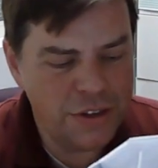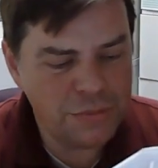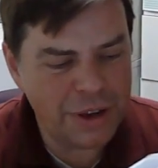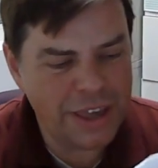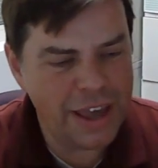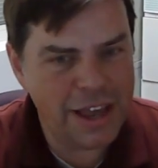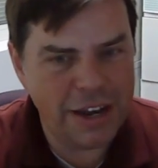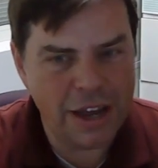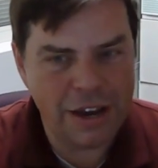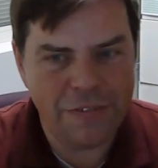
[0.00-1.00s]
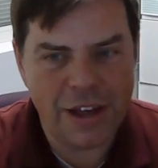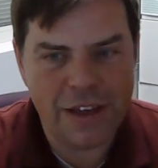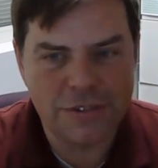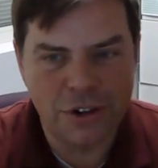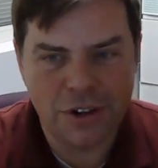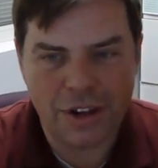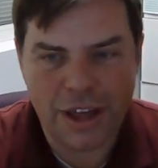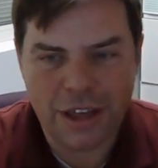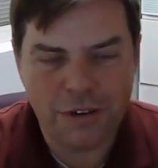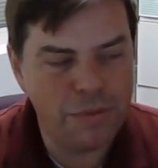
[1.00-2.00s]
this is what KN95s look
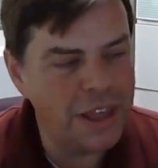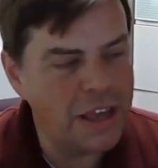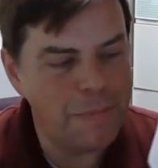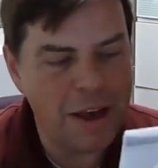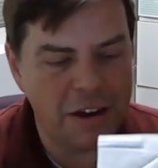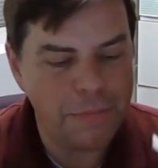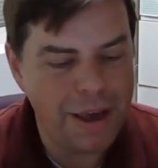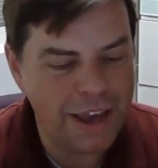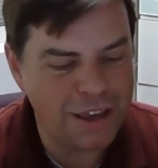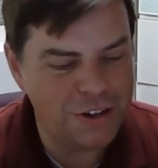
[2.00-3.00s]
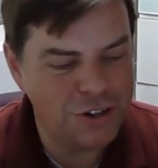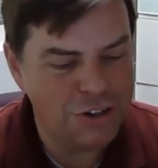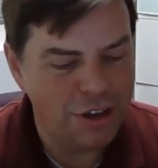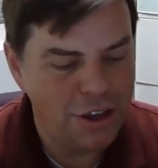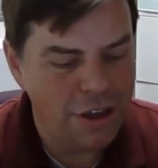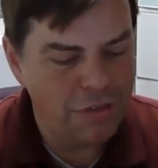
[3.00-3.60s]
like when they come out of the package.